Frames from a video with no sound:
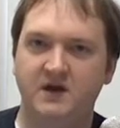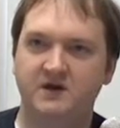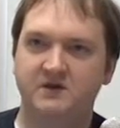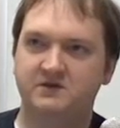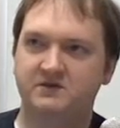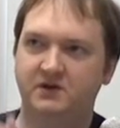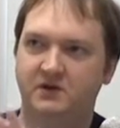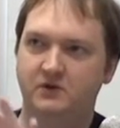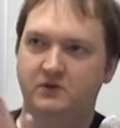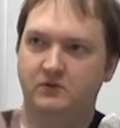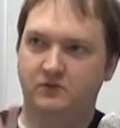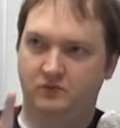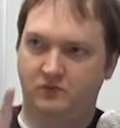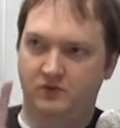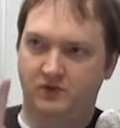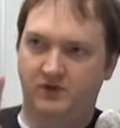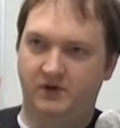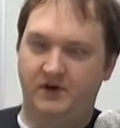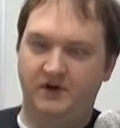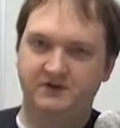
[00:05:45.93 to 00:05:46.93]
So
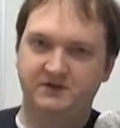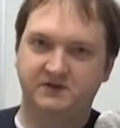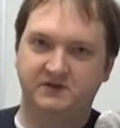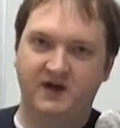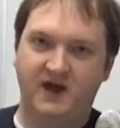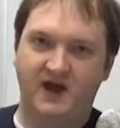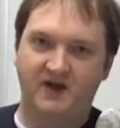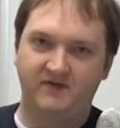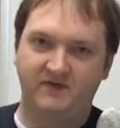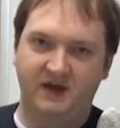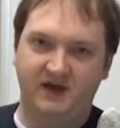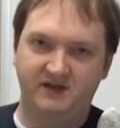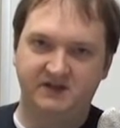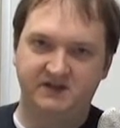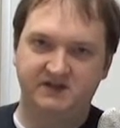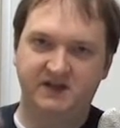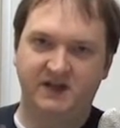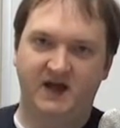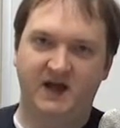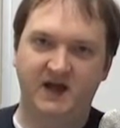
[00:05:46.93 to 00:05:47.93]
we'll also have that
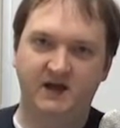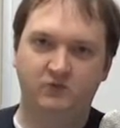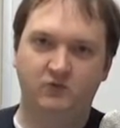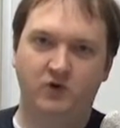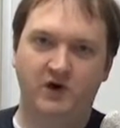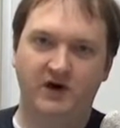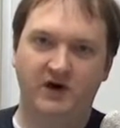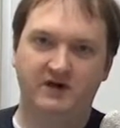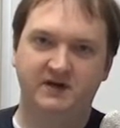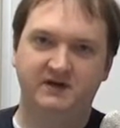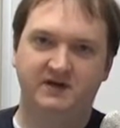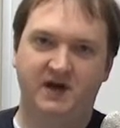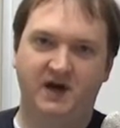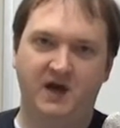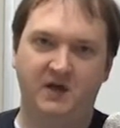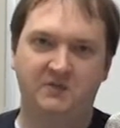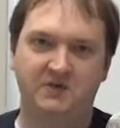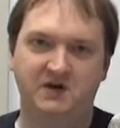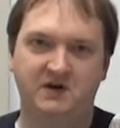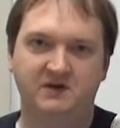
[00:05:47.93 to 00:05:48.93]
slide one at a
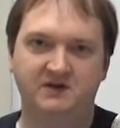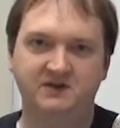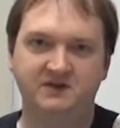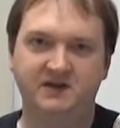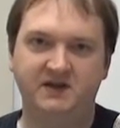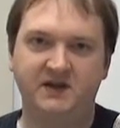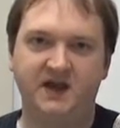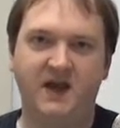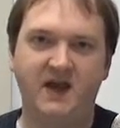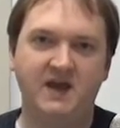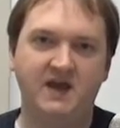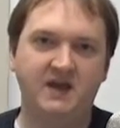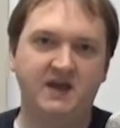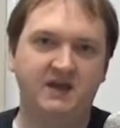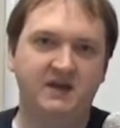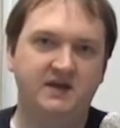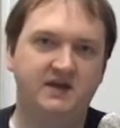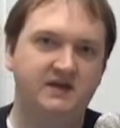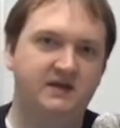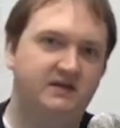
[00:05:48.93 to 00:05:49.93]
time, and I'll say,
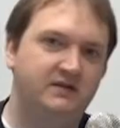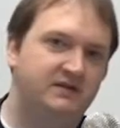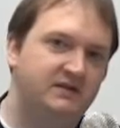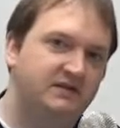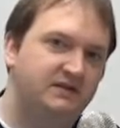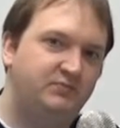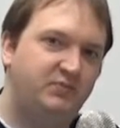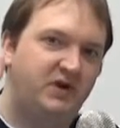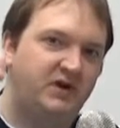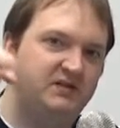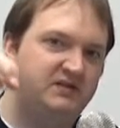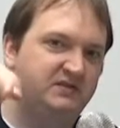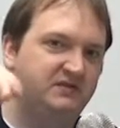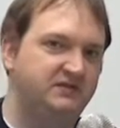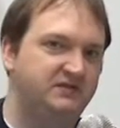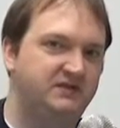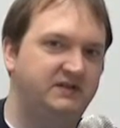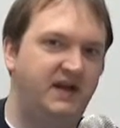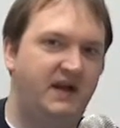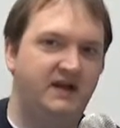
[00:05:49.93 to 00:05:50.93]
hey, this sponsor,
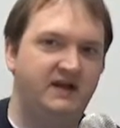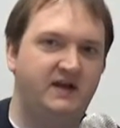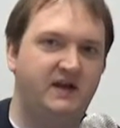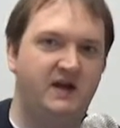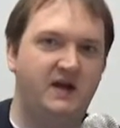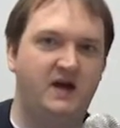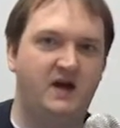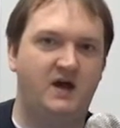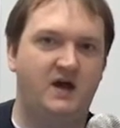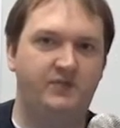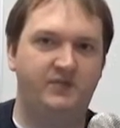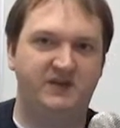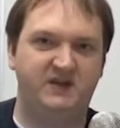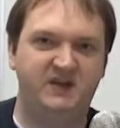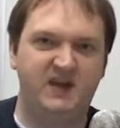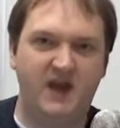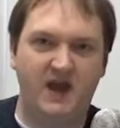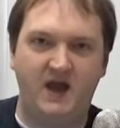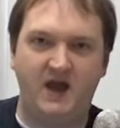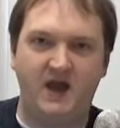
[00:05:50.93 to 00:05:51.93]
stand up.
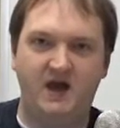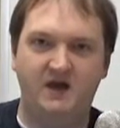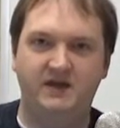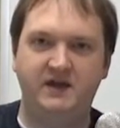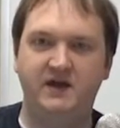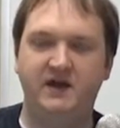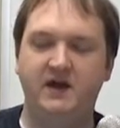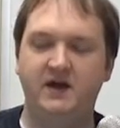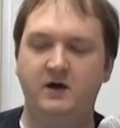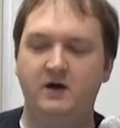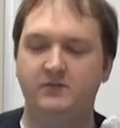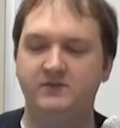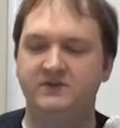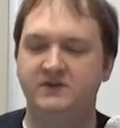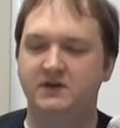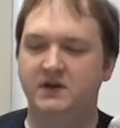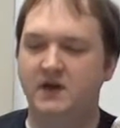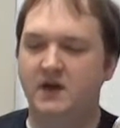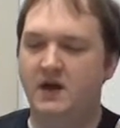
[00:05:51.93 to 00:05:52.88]
Yeah, they helped.